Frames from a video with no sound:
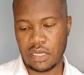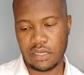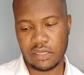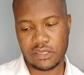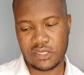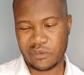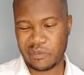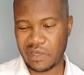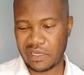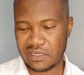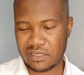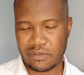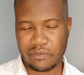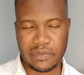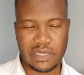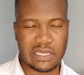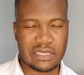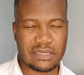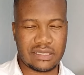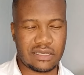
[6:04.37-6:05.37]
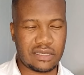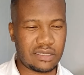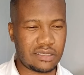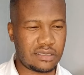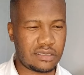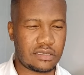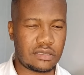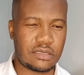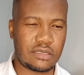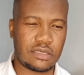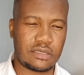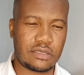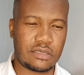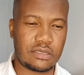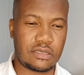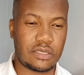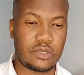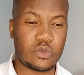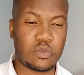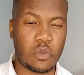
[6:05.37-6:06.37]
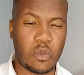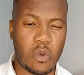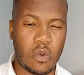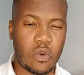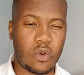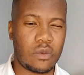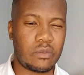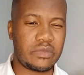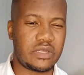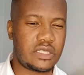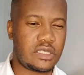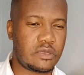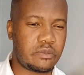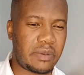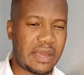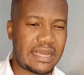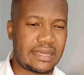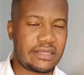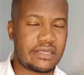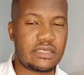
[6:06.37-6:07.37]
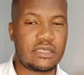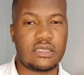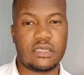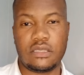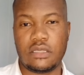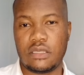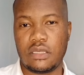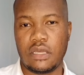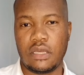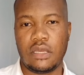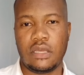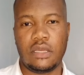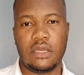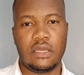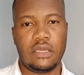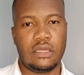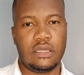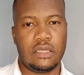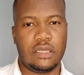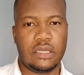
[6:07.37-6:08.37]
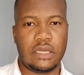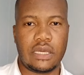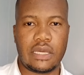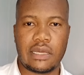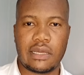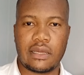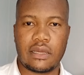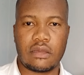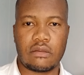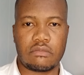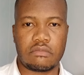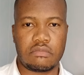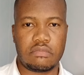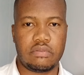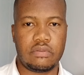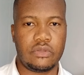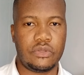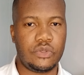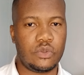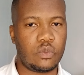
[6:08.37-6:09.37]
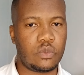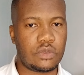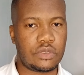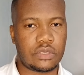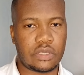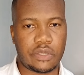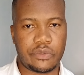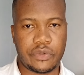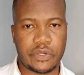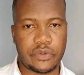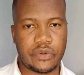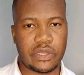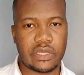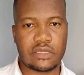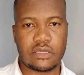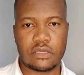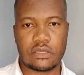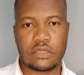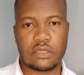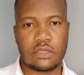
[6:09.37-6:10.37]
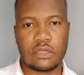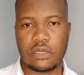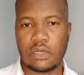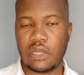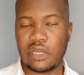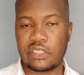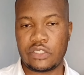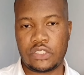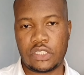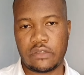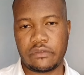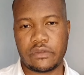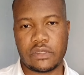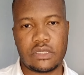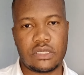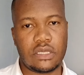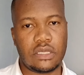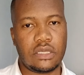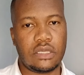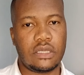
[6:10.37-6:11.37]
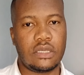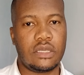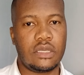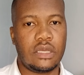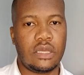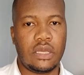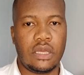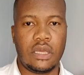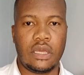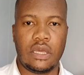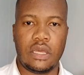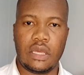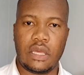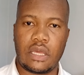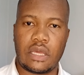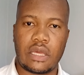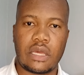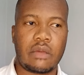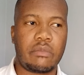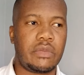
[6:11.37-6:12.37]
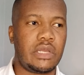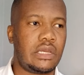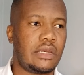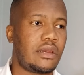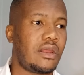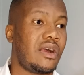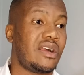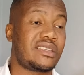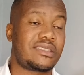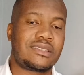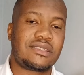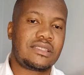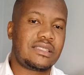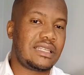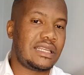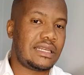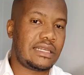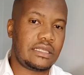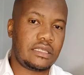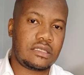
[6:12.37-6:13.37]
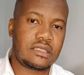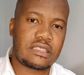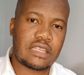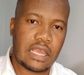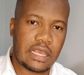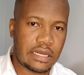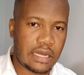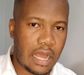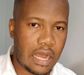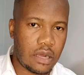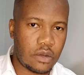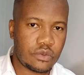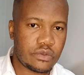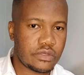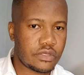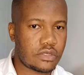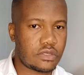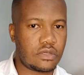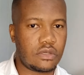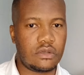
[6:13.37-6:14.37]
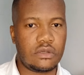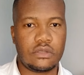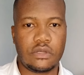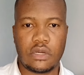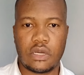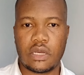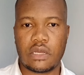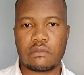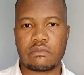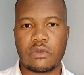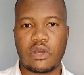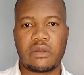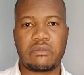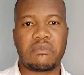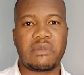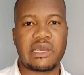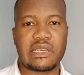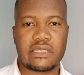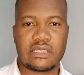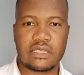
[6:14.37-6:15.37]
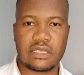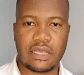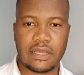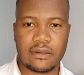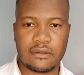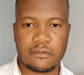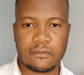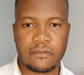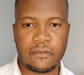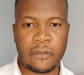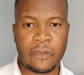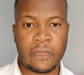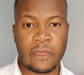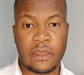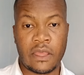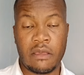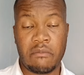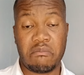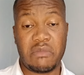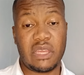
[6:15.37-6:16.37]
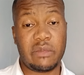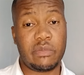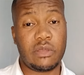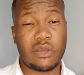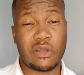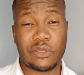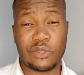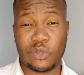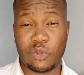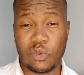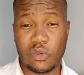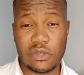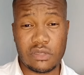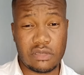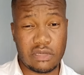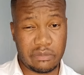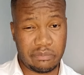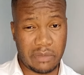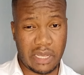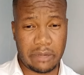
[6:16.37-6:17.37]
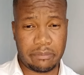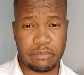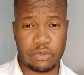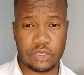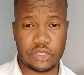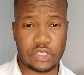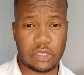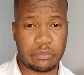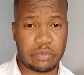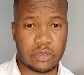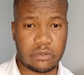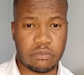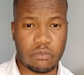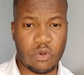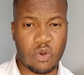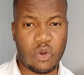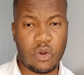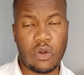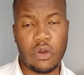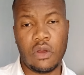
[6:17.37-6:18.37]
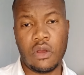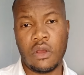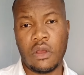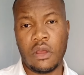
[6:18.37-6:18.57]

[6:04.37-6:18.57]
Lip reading: It smells amazing. It's warm. It's spicy. Um, you will not regret it. Longevity. It lasts at least 8 hours on my skin. Maybe on yours, it might push a bit more.